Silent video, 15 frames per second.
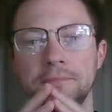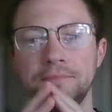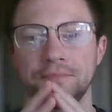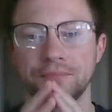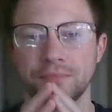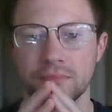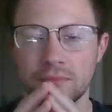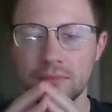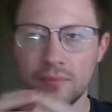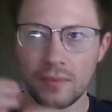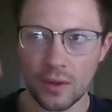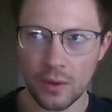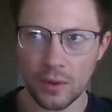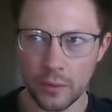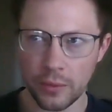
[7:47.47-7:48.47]
after
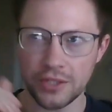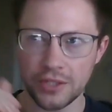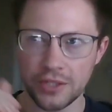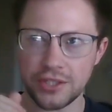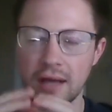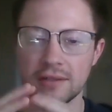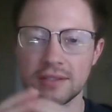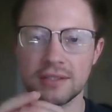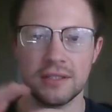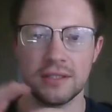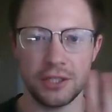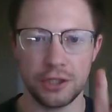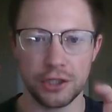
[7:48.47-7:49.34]
I reviewed the paperwork.